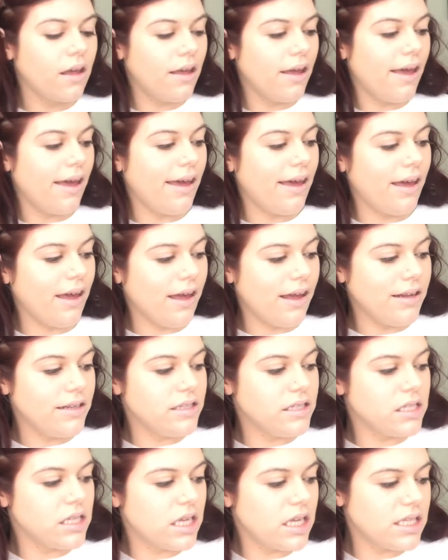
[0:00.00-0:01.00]

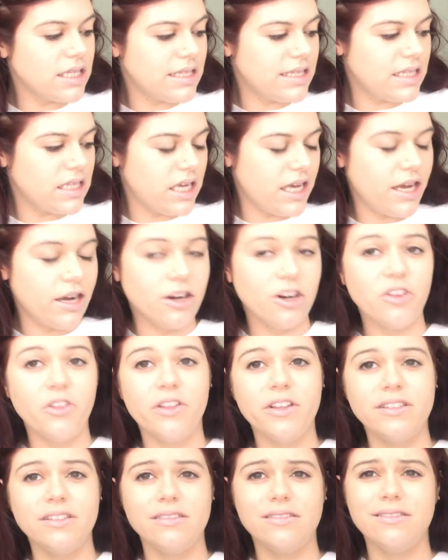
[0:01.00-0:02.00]
And let's see here.
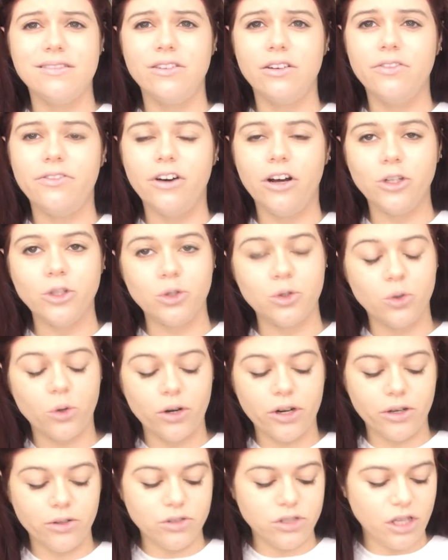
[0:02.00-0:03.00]
This is still a fall
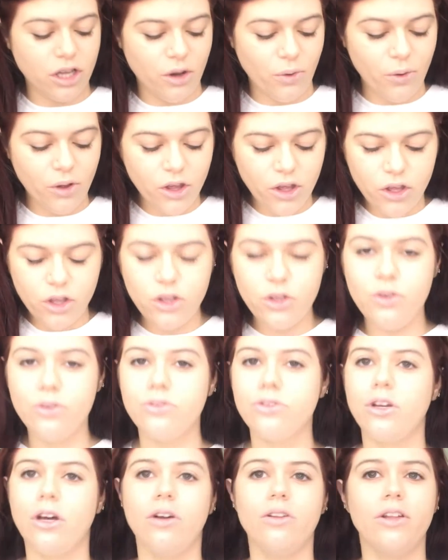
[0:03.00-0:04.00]
tutorial, so you
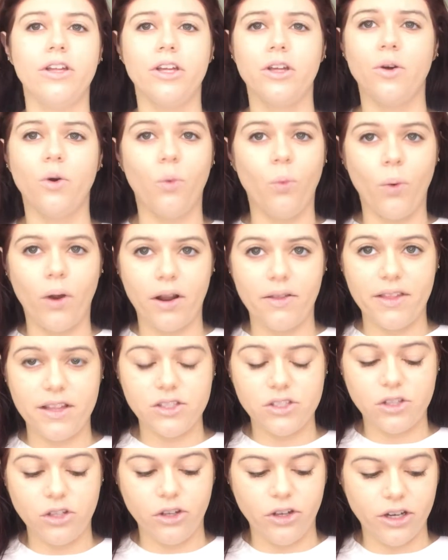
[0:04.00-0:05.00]
can totally wear this
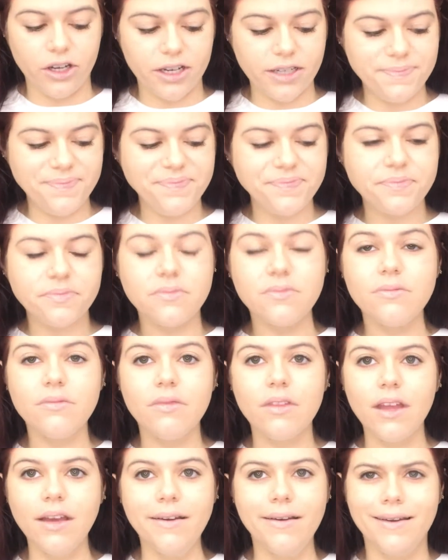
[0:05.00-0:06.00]
look
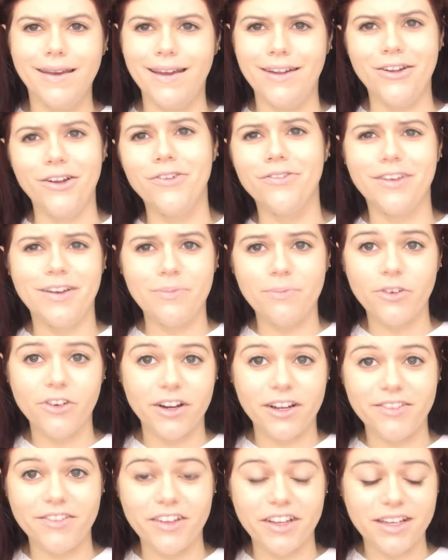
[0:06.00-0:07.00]
in November
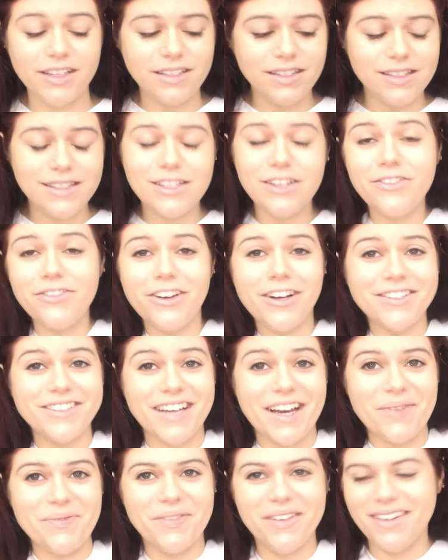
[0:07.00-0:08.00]
even, because it's still fall
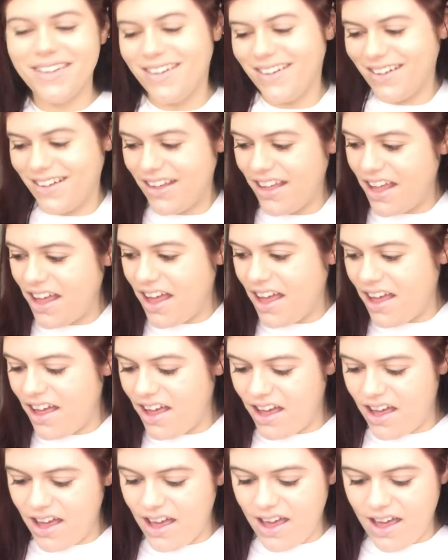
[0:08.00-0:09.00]
time.
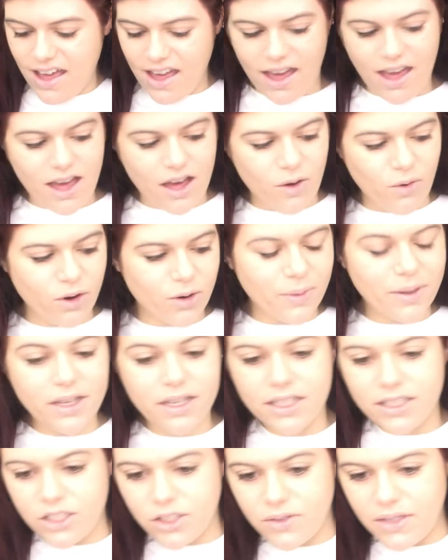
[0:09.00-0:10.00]
And what are we
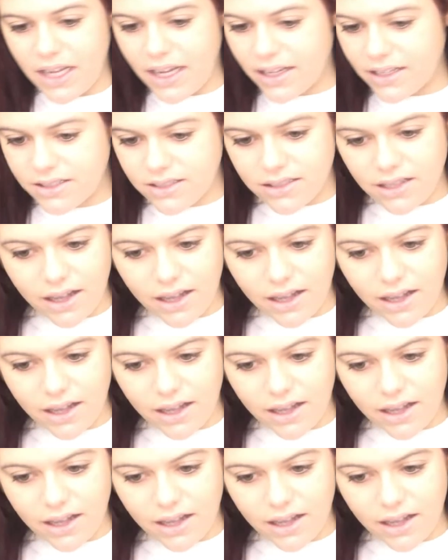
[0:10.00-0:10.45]
going to do next?